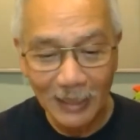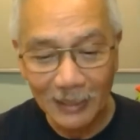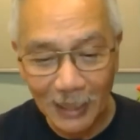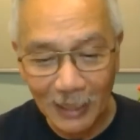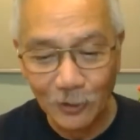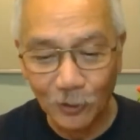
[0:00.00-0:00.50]

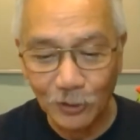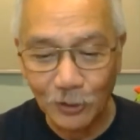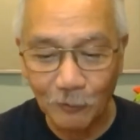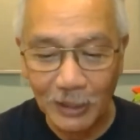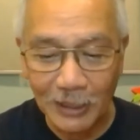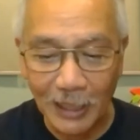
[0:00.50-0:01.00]
engaged
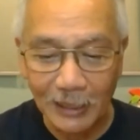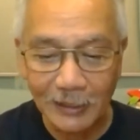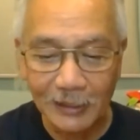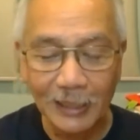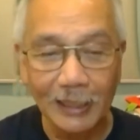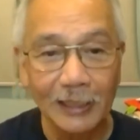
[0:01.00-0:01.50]
also with
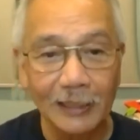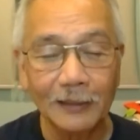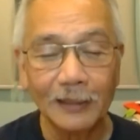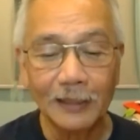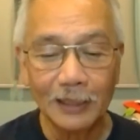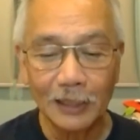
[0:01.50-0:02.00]
us
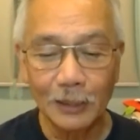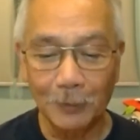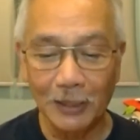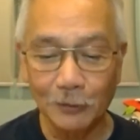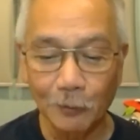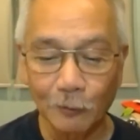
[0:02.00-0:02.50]
in
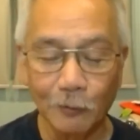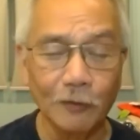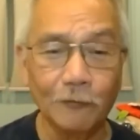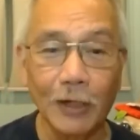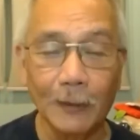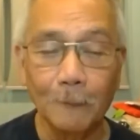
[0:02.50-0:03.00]
spiritual
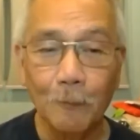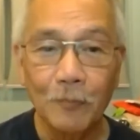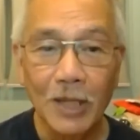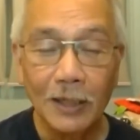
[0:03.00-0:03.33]
warfare.